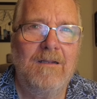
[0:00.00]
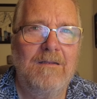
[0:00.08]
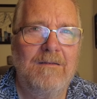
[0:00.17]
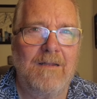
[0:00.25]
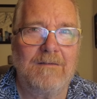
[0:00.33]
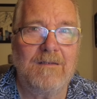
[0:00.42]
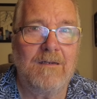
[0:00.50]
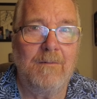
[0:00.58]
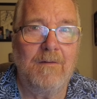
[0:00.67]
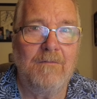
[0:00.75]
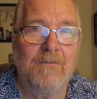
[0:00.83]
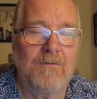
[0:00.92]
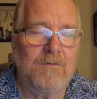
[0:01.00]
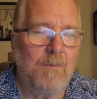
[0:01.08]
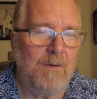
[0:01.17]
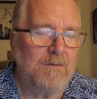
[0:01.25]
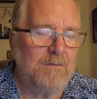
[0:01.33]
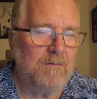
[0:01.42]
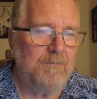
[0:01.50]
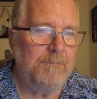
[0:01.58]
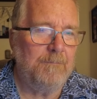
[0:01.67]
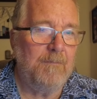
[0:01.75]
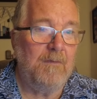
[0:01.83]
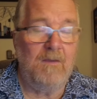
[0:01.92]
That's going to be the first question.
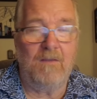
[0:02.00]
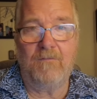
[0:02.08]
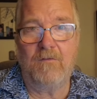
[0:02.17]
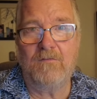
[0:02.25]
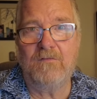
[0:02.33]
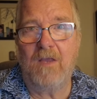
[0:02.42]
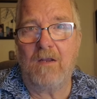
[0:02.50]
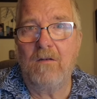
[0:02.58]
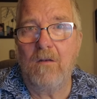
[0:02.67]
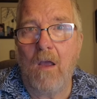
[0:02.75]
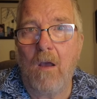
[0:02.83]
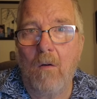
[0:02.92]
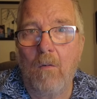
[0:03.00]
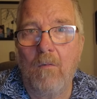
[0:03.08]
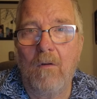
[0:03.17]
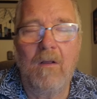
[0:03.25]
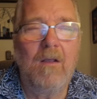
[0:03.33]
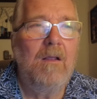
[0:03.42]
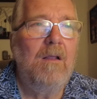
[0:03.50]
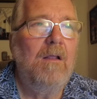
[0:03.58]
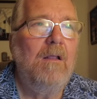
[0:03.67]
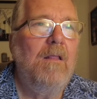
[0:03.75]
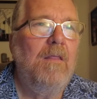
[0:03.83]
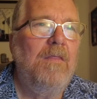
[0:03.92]
If you say no,
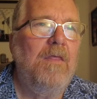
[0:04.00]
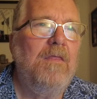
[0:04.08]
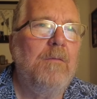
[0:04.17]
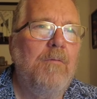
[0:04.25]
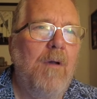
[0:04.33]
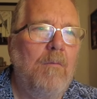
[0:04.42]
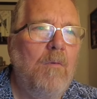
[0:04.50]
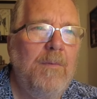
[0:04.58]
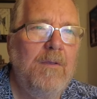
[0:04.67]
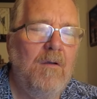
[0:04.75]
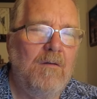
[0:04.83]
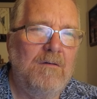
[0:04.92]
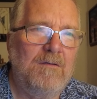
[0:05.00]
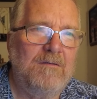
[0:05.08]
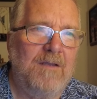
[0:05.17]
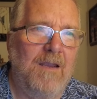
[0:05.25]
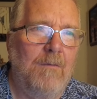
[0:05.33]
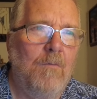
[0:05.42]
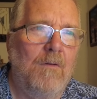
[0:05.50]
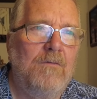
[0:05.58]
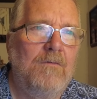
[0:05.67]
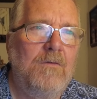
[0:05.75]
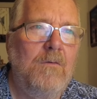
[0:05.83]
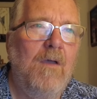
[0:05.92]
then they're probably going to say, well,
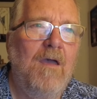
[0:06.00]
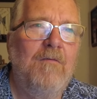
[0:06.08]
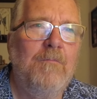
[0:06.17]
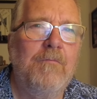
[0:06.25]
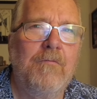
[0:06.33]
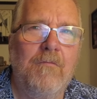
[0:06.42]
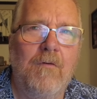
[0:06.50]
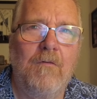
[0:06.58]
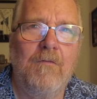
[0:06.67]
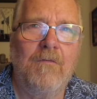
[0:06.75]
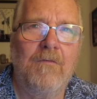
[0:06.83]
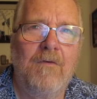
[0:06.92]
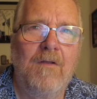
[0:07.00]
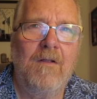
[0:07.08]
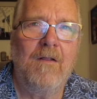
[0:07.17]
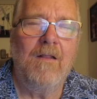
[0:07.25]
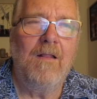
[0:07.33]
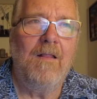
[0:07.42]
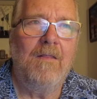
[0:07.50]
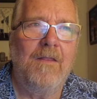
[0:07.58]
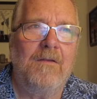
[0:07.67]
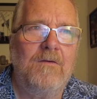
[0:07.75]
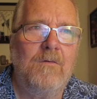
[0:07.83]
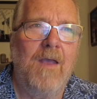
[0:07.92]
do you have proof
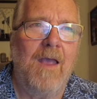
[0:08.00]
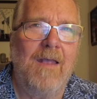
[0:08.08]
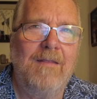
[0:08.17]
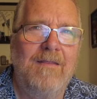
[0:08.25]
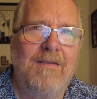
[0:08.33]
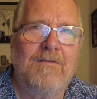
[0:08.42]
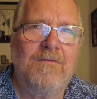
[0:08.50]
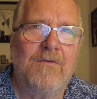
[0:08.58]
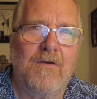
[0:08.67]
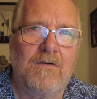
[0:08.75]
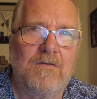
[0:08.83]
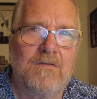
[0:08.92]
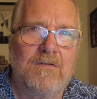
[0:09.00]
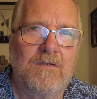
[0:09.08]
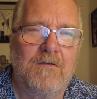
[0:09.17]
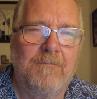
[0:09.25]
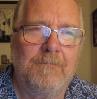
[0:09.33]
that you had this first?